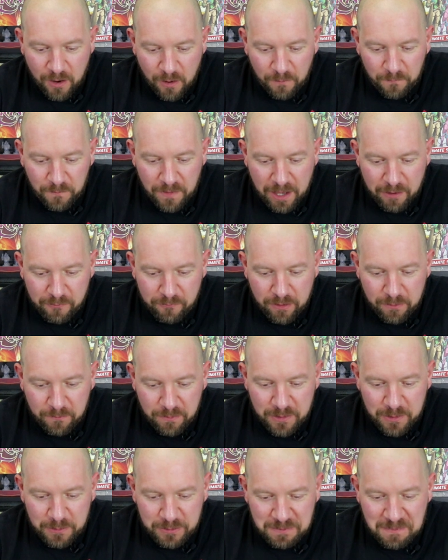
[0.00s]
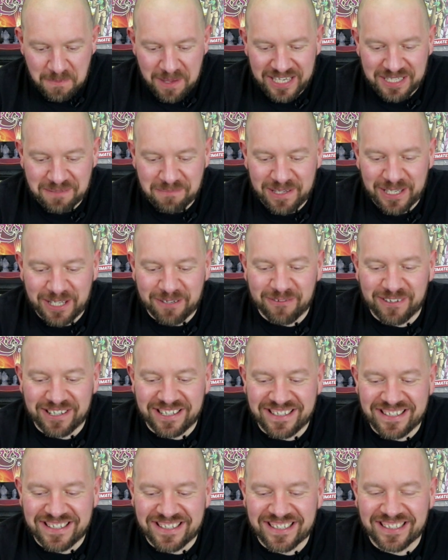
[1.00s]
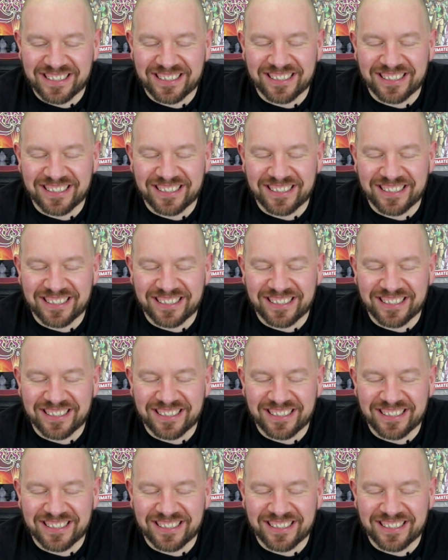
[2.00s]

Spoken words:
of their reviews makes me cringe.